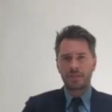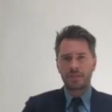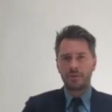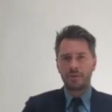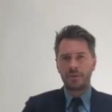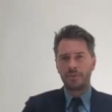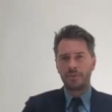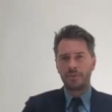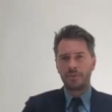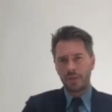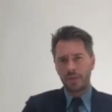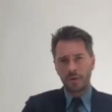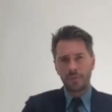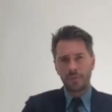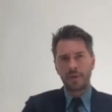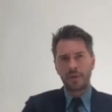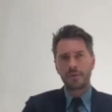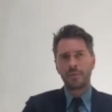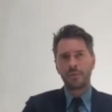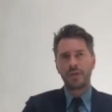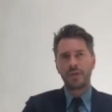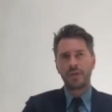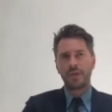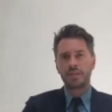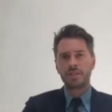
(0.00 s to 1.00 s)
So
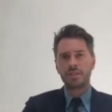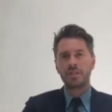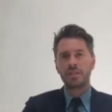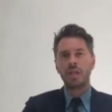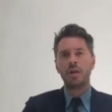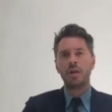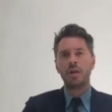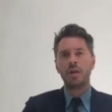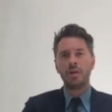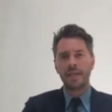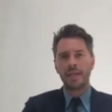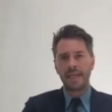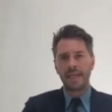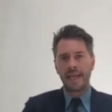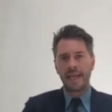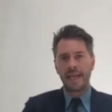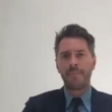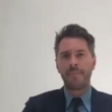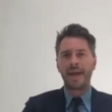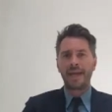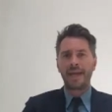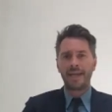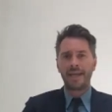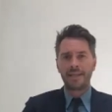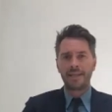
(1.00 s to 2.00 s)
we're going to slowly
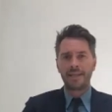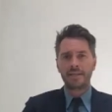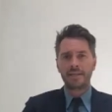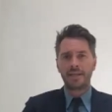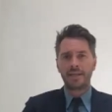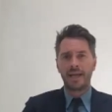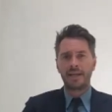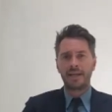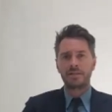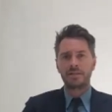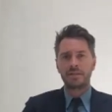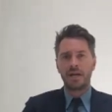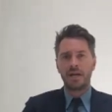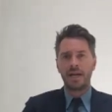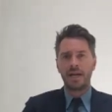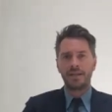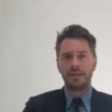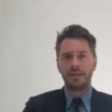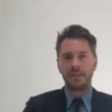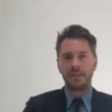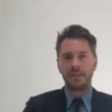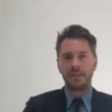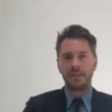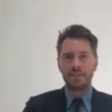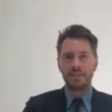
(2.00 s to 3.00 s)
get back into that
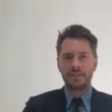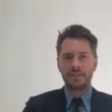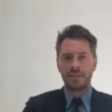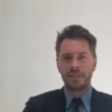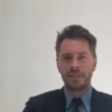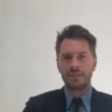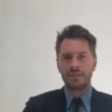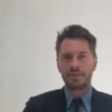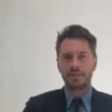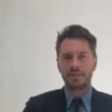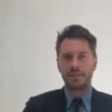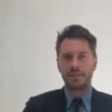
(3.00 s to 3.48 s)
side of the business